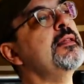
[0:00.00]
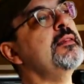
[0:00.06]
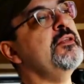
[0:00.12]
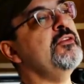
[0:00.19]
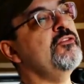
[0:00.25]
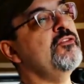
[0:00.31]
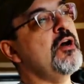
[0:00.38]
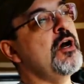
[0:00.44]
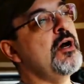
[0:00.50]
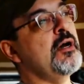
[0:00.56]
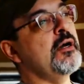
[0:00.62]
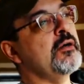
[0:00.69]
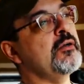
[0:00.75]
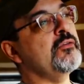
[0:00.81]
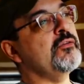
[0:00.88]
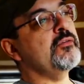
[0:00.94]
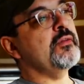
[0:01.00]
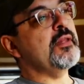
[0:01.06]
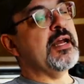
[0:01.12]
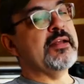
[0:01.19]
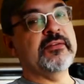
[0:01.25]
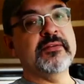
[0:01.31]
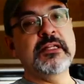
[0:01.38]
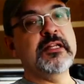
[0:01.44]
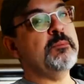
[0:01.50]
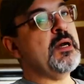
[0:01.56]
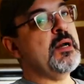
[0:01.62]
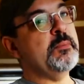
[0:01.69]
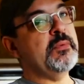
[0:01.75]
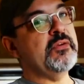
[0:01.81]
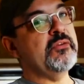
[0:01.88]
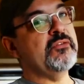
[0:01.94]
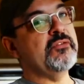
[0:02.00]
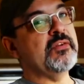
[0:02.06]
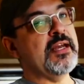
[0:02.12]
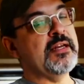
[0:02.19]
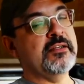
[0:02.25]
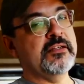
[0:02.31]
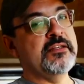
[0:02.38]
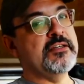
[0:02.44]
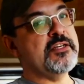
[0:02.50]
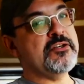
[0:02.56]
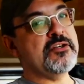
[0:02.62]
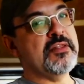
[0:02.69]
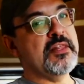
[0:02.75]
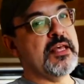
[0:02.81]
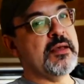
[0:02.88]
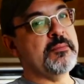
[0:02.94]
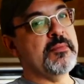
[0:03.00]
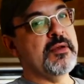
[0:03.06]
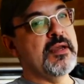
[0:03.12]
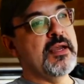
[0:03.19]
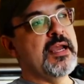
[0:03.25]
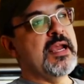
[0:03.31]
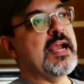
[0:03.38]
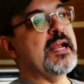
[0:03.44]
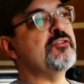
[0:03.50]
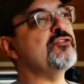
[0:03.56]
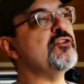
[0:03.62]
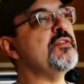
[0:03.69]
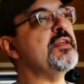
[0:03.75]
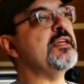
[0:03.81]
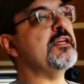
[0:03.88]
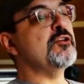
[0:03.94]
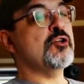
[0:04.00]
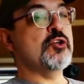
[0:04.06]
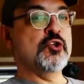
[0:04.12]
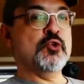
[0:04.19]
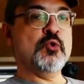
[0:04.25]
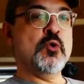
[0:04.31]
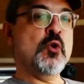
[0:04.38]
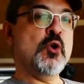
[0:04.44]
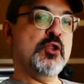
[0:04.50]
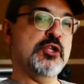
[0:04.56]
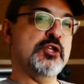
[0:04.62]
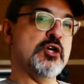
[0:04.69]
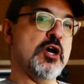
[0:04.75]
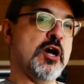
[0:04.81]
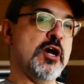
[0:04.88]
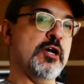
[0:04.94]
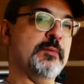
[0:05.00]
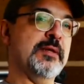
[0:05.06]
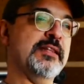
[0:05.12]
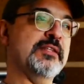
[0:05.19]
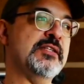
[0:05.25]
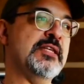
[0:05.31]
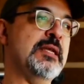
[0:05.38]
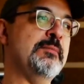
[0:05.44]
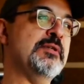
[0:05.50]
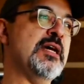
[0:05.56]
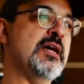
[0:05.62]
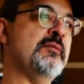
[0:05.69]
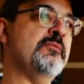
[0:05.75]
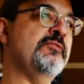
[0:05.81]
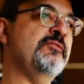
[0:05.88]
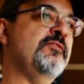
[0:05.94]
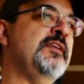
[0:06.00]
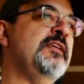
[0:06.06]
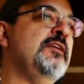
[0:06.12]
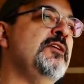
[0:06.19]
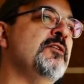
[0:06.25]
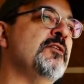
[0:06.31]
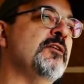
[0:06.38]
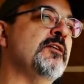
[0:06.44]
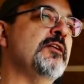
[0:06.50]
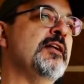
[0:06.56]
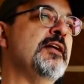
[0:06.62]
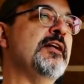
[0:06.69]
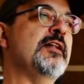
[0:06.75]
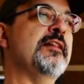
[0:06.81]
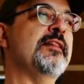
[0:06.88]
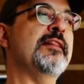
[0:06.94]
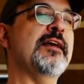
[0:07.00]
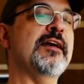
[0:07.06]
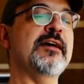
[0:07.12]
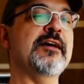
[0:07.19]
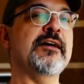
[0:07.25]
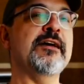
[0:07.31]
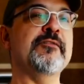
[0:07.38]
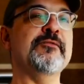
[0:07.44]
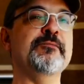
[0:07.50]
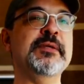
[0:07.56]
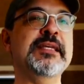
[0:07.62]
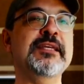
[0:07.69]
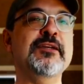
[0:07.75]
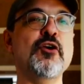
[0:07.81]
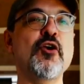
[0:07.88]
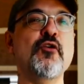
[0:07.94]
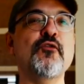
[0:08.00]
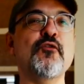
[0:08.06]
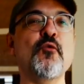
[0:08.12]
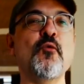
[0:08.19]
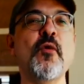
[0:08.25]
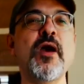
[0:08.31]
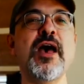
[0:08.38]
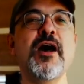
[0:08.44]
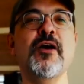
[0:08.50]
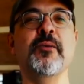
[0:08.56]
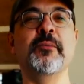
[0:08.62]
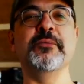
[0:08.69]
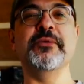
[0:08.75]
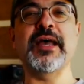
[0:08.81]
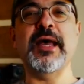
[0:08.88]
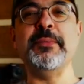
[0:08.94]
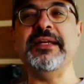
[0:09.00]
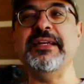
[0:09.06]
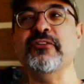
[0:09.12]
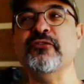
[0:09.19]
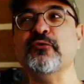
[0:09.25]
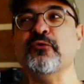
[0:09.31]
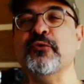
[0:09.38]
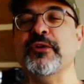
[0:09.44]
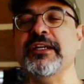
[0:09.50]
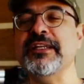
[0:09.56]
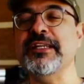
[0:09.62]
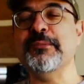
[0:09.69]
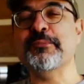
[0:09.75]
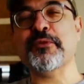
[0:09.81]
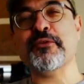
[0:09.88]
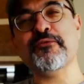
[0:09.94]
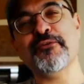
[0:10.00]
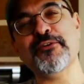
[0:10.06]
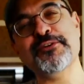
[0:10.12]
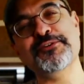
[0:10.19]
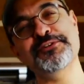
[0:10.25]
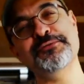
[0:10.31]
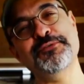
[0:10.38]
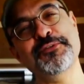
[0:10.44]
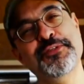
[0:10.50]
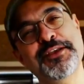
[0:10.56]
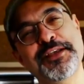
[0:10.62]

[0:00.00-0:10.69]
get these dogs as little puppies and condition them. And so they can control the dog, but at the same time feel of uh, being overwhelmed. I mean, it's really perverse if you